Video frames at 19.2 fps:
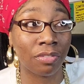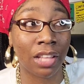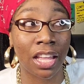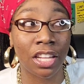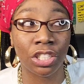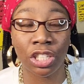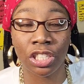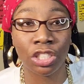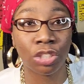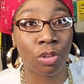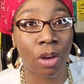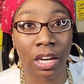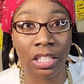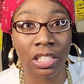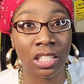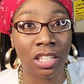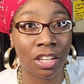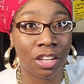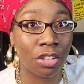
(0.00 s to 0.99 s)
they just trying to
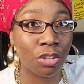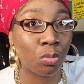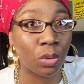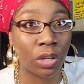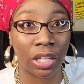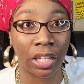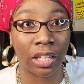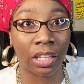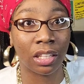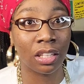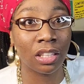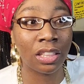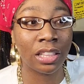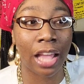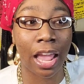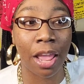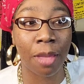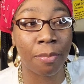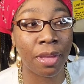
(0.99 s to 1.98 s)
tell you what
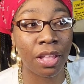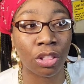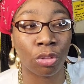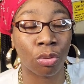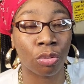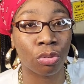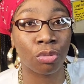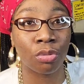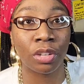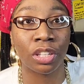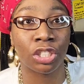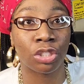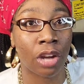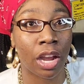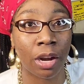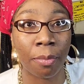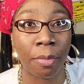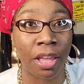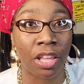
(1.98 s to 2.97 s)
they've been through and
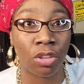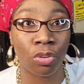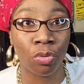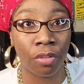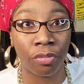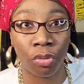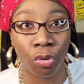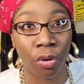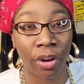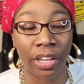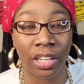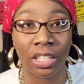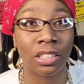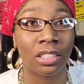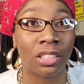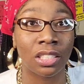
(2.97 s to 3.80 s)
trying to make you avoid it.